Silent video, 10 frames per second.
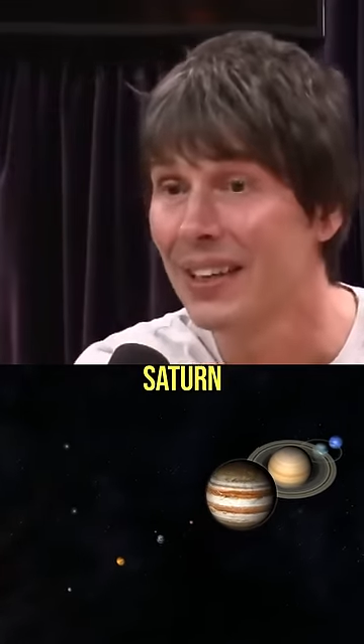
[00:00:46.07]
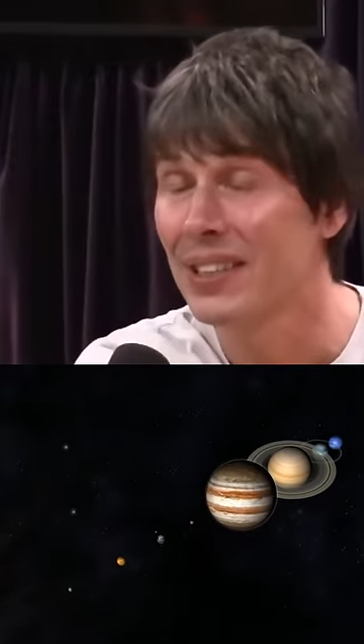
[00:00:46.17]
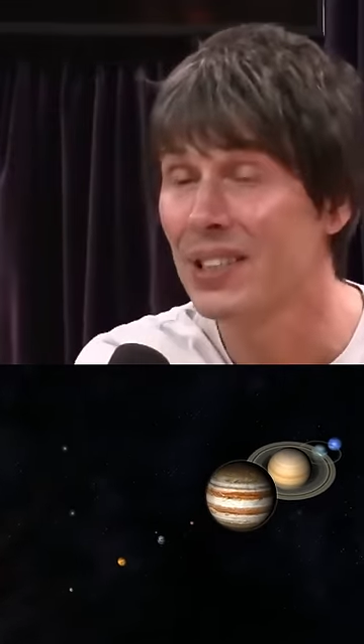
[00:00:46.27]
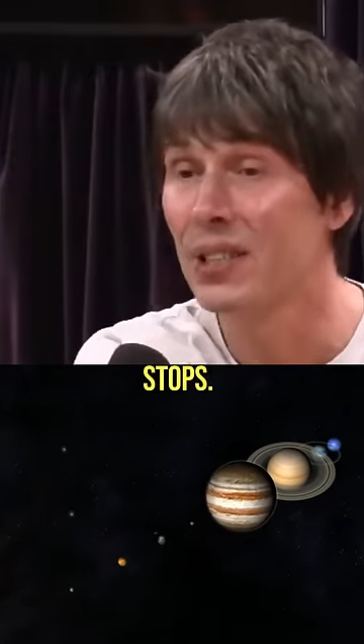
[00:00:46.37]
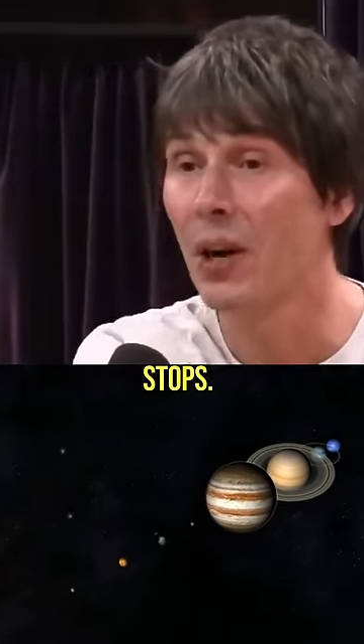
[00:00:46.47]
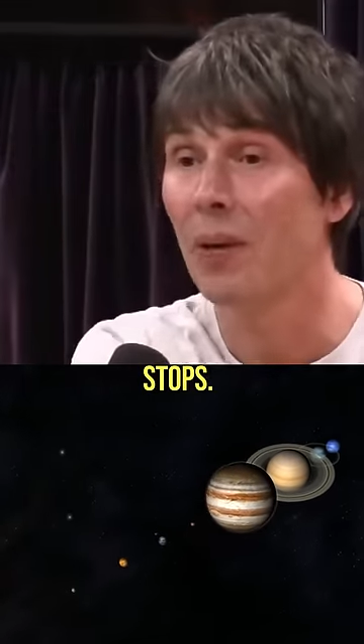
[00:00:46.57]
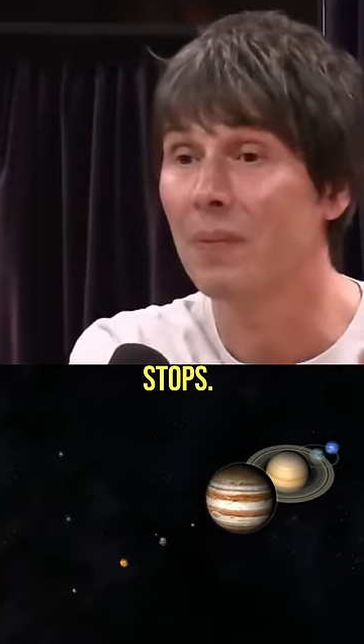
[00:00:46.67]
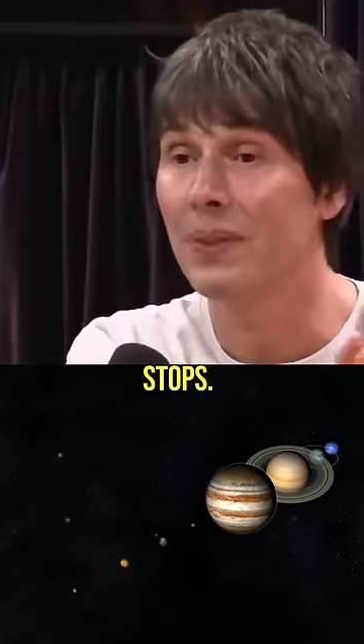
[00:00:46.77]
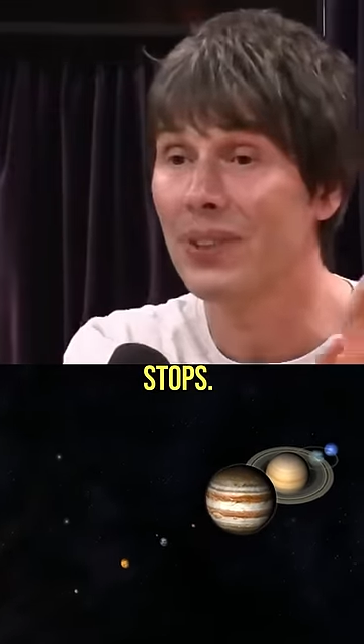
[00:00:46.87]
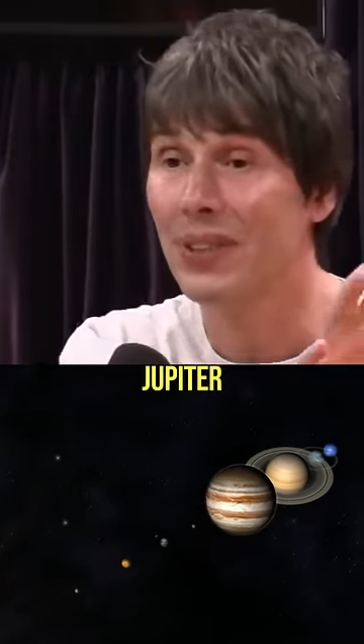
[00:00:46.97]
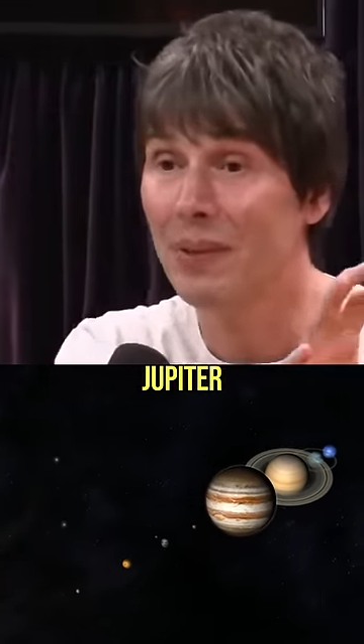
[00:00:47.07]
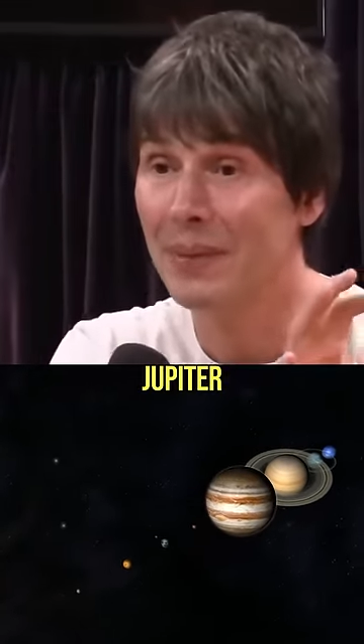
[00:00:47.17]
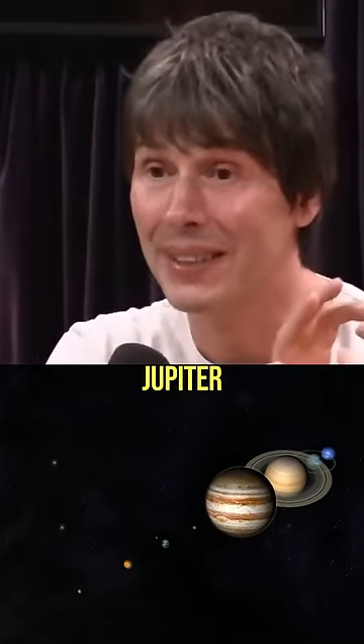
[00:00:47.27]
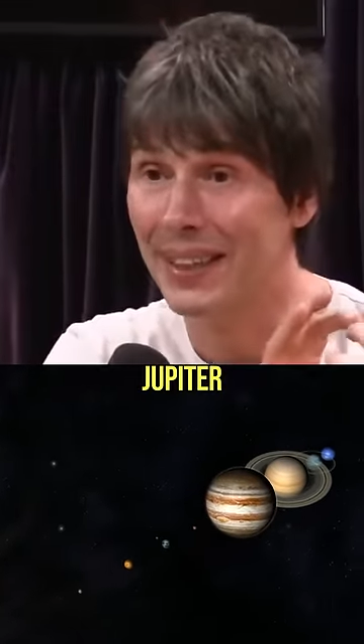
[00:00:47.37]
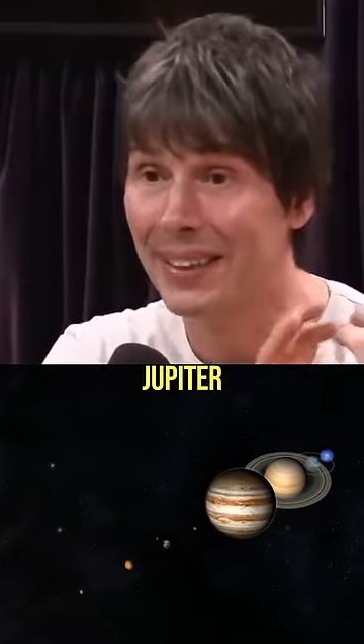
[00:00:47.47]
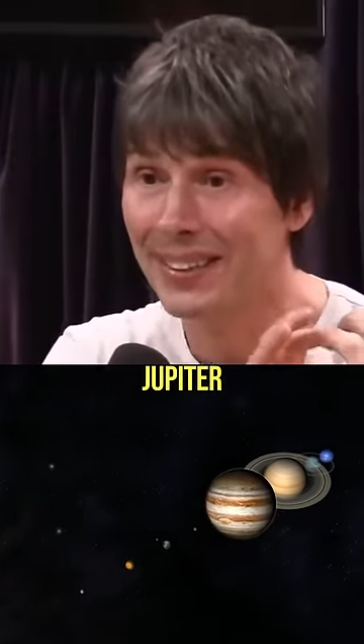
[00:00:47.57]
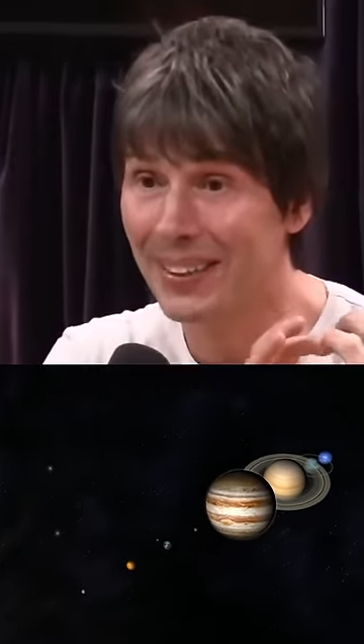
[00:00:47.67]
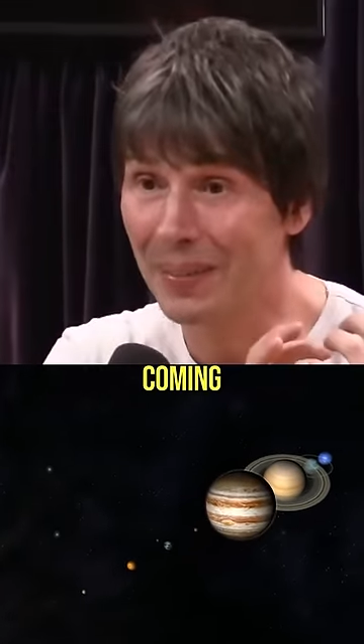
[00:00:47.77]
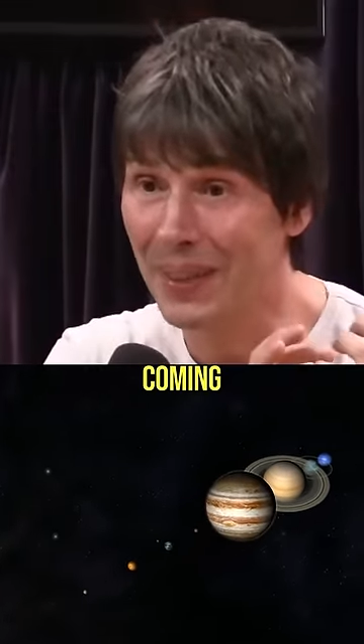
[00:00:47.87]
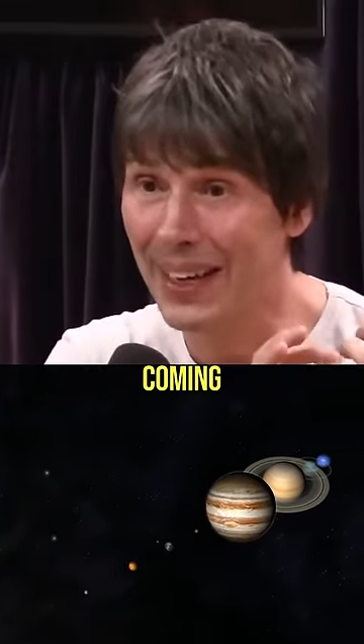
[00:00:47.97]
stops Jupiter
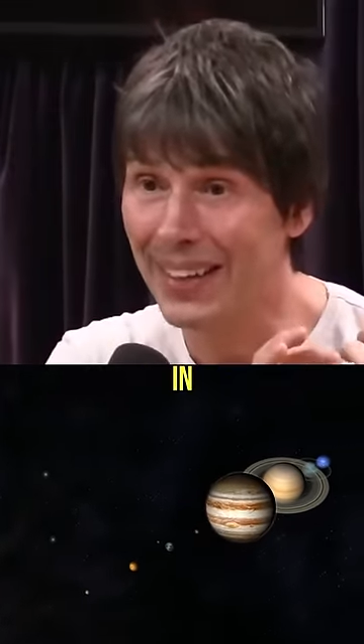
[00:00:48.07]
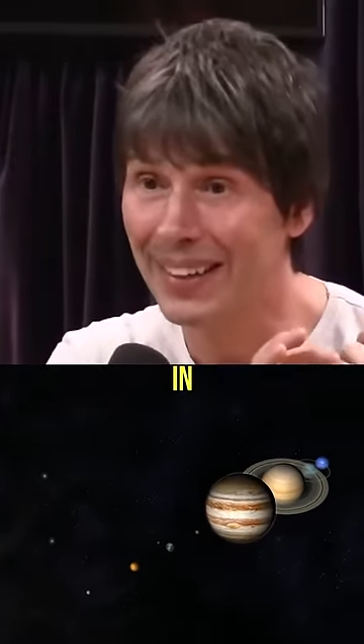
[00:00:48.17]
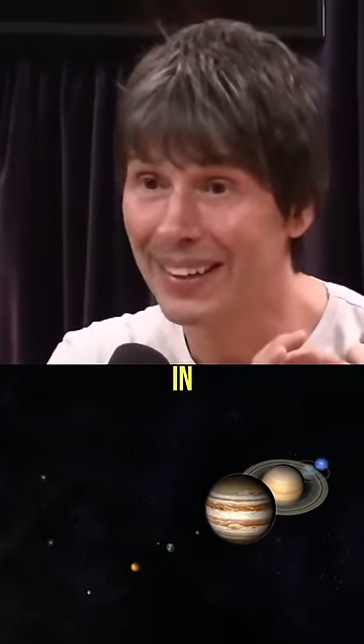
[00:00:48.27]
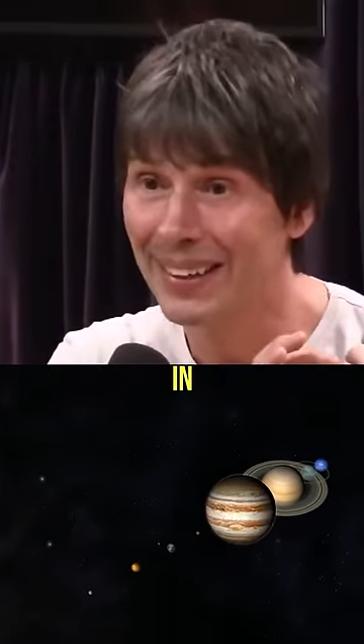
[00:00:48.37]
coming in